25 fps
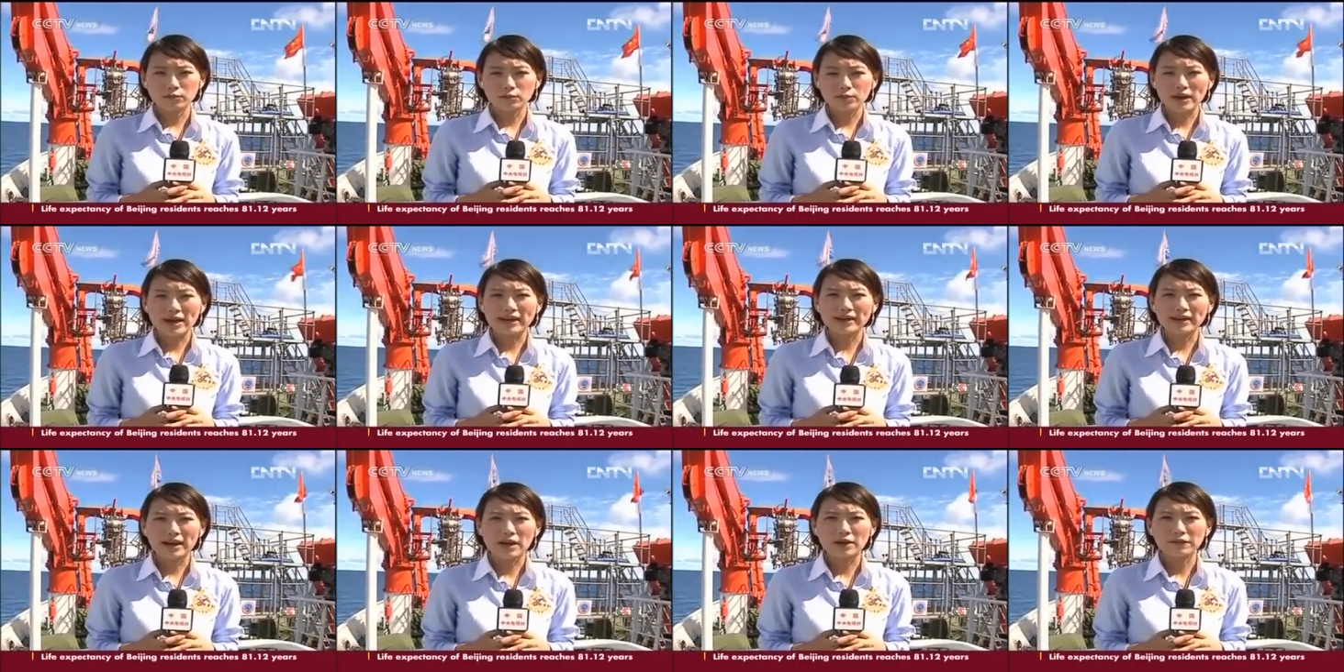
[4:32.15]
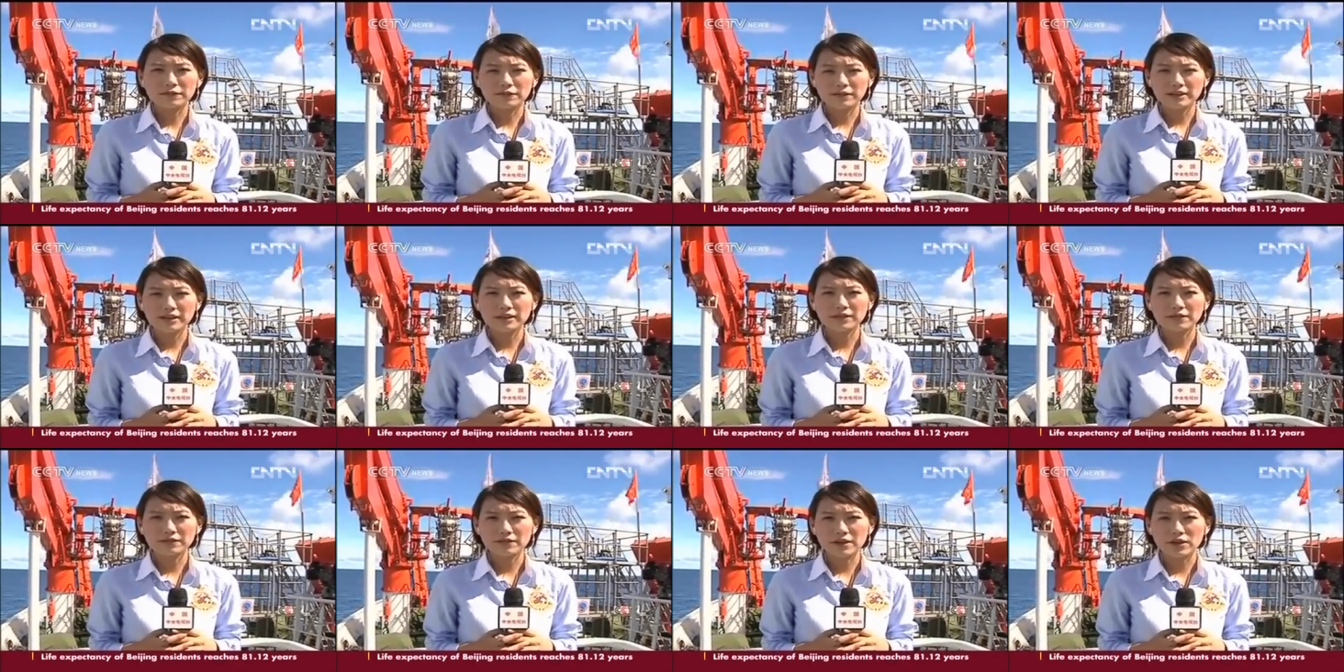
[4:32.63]
right now
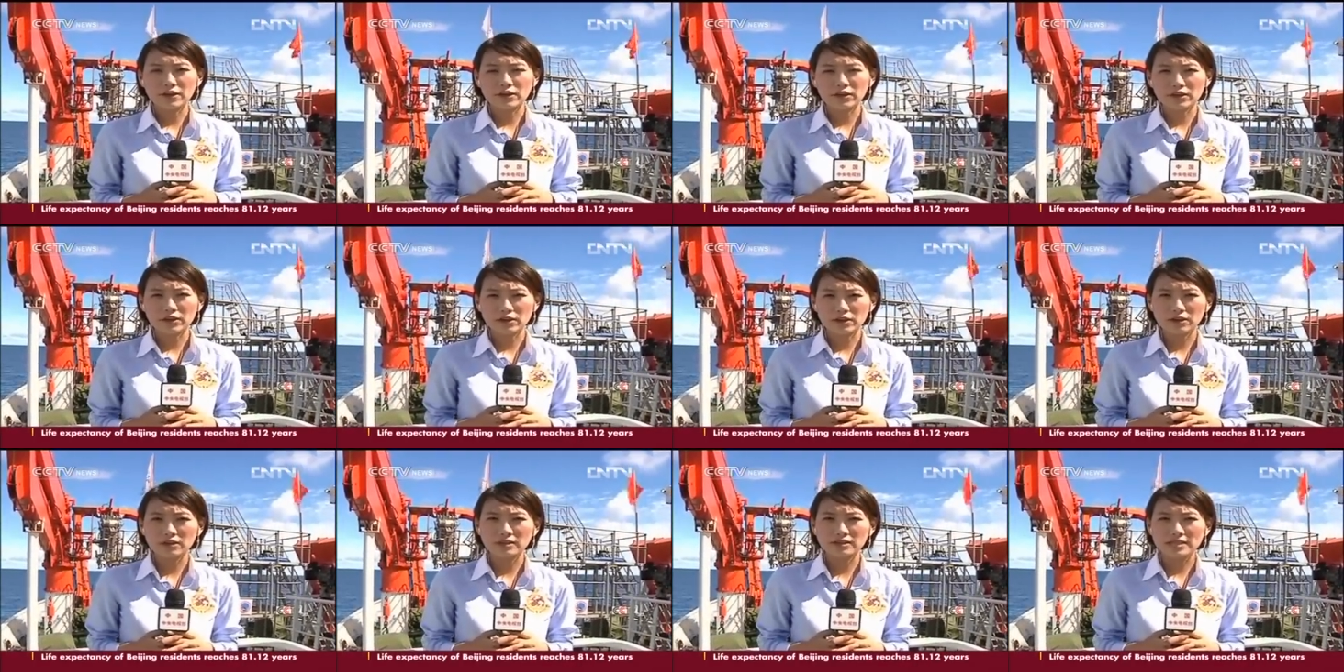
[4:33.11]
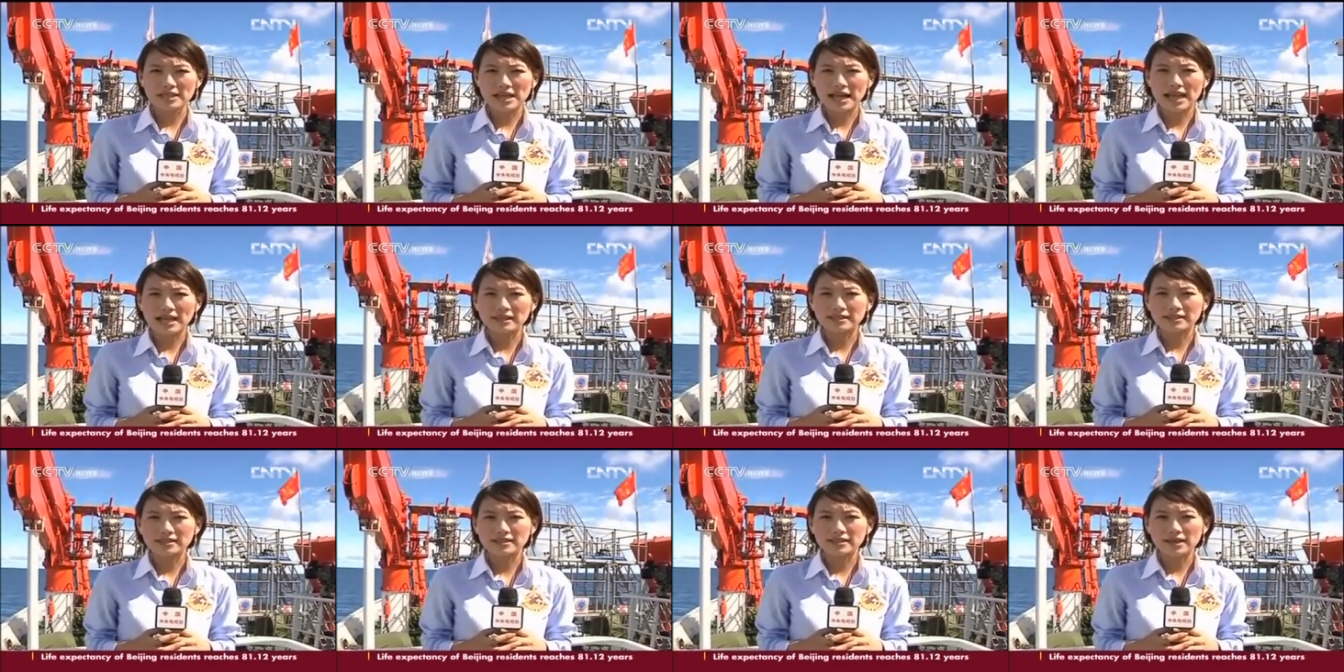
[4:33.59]
feeling very good
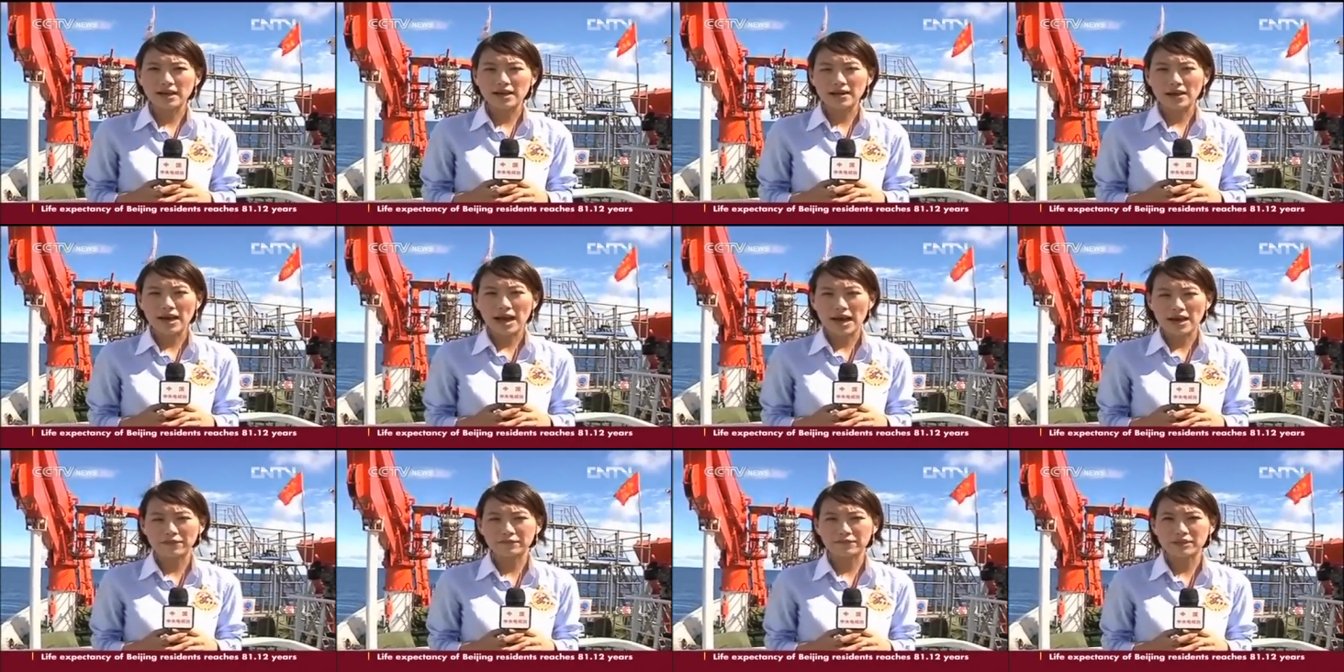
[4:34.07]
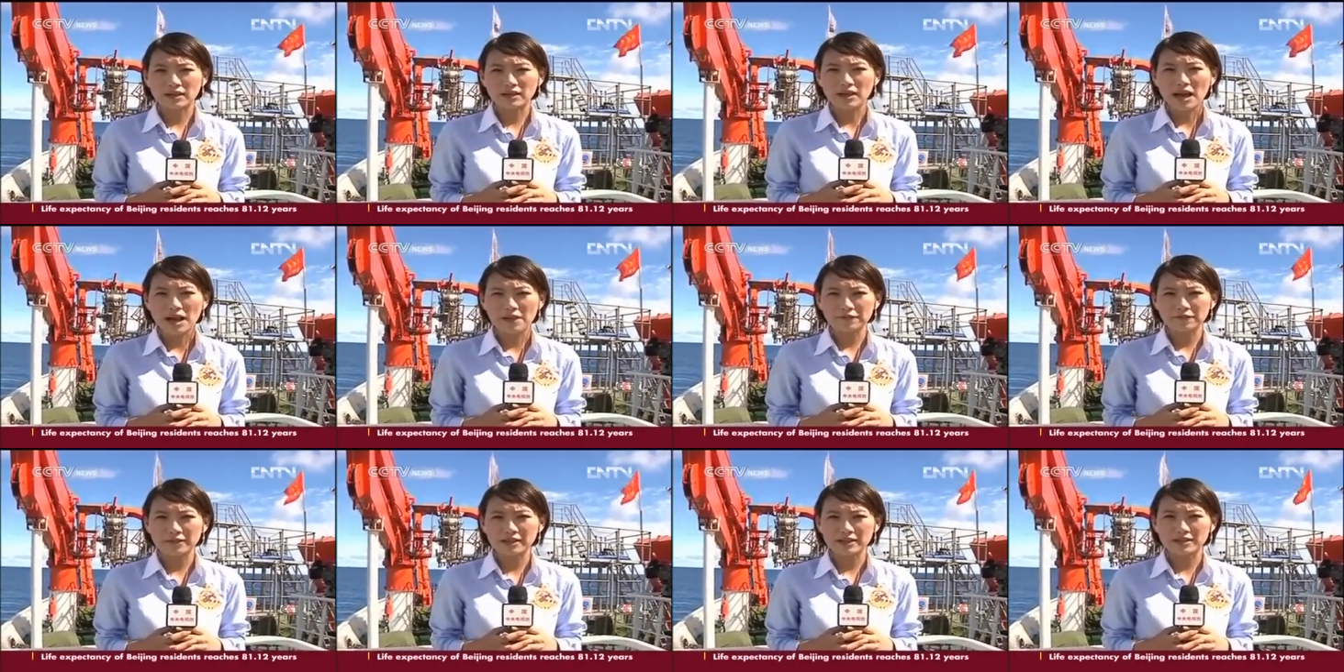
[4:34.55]
and have the
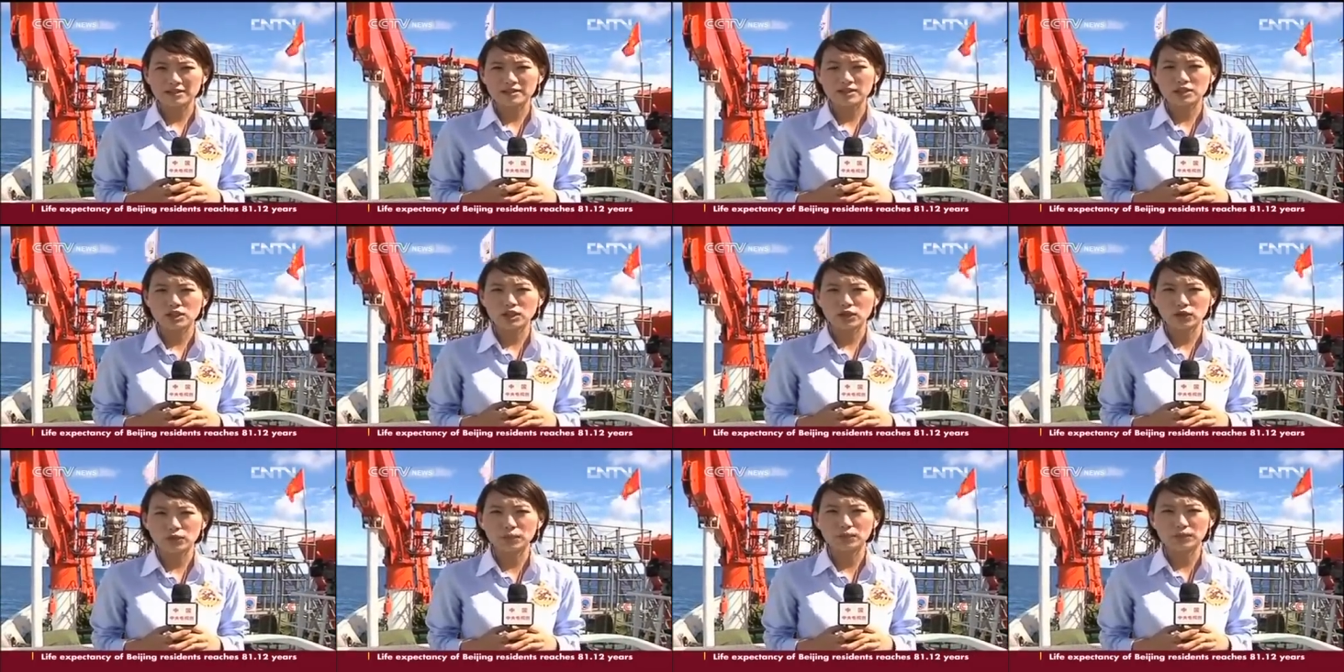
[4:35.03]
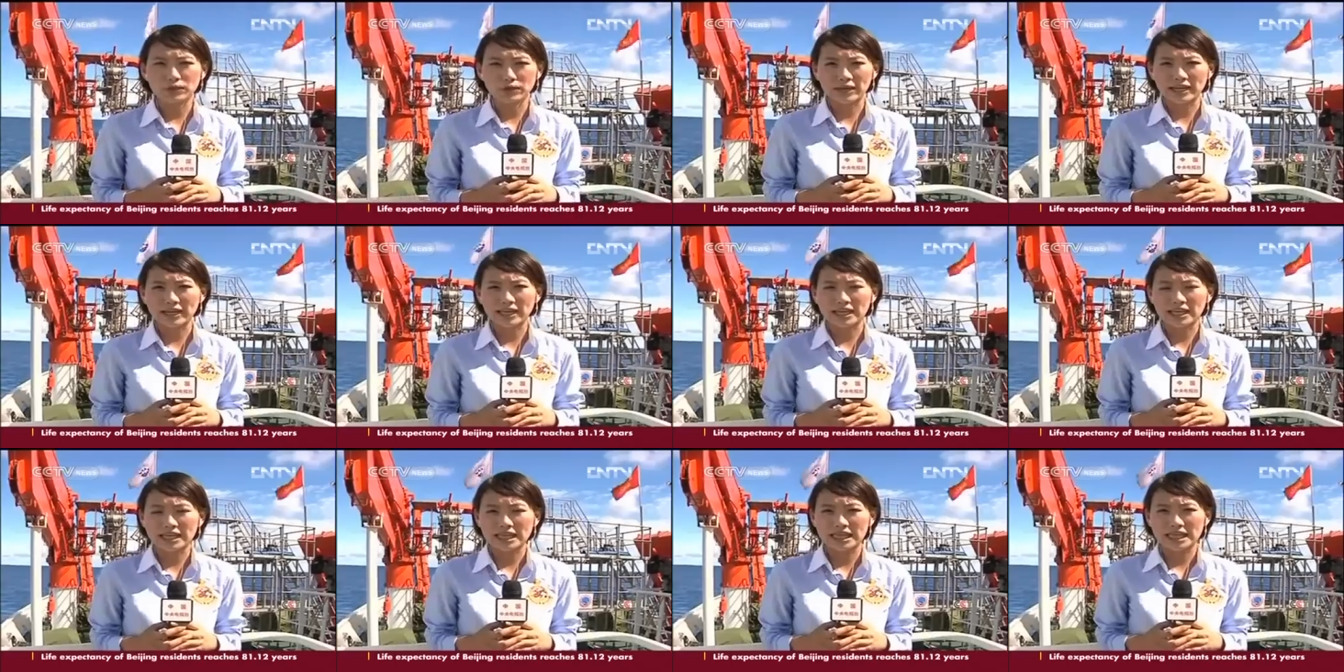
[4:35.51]
confidence to
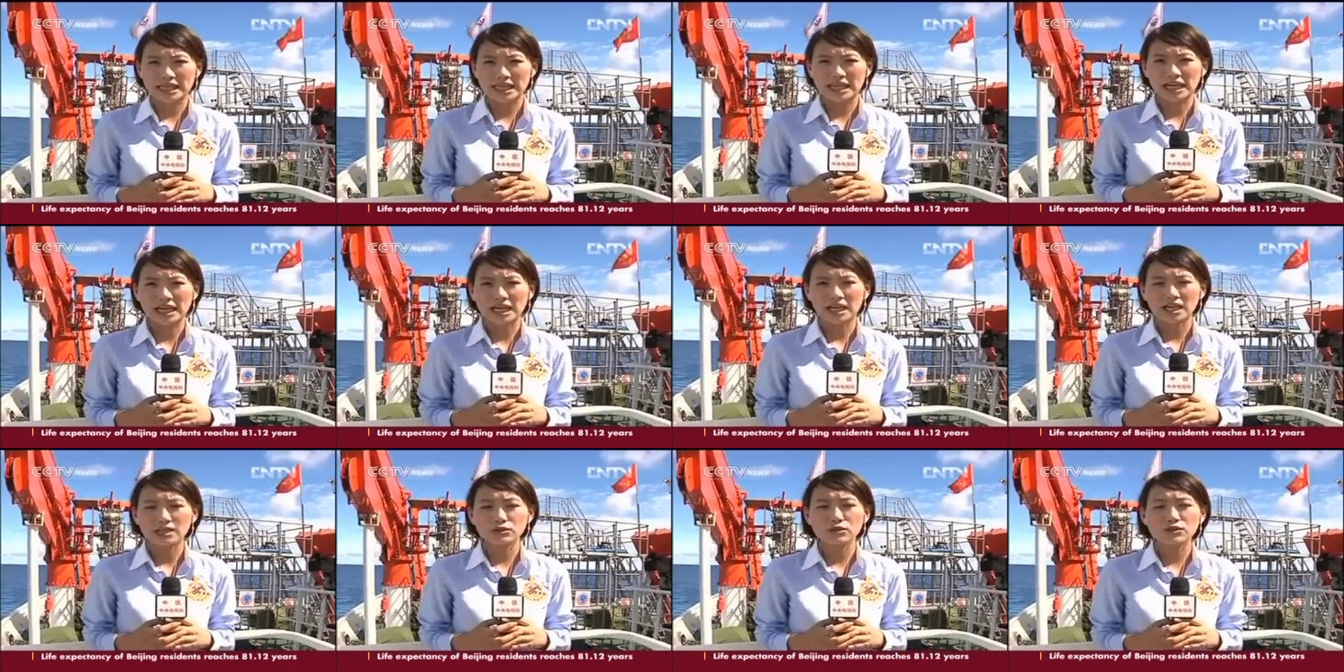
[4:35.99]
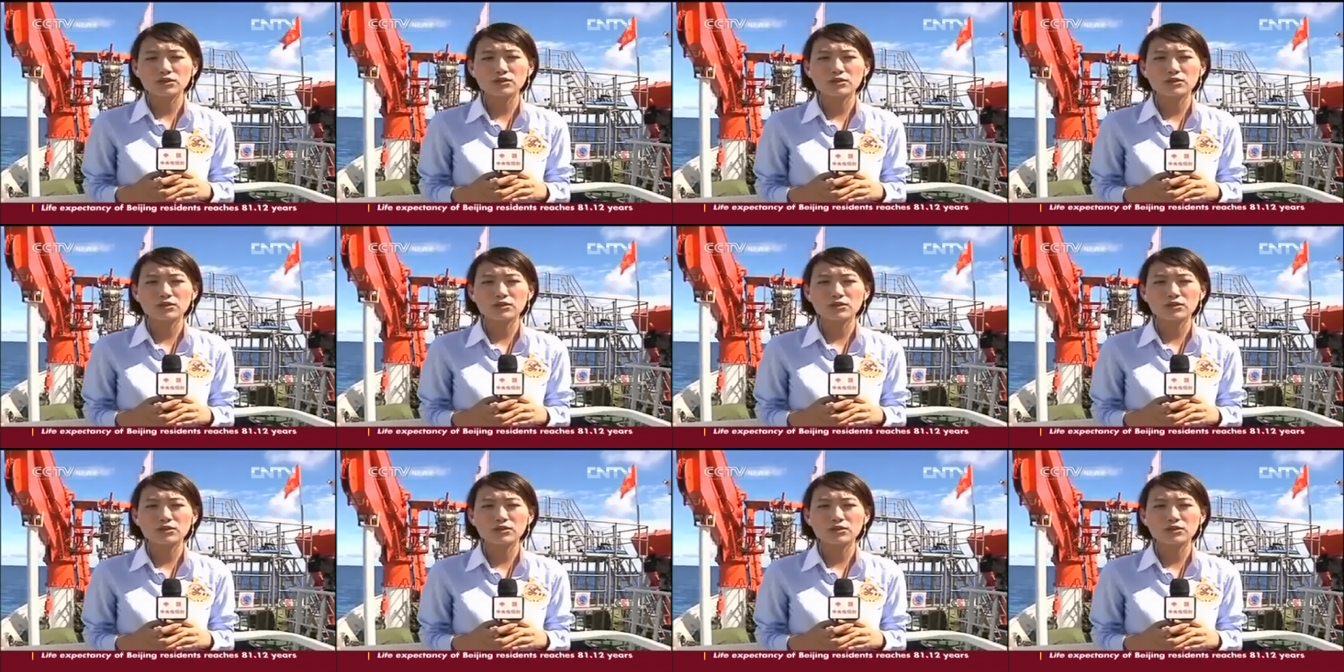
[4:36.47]
break the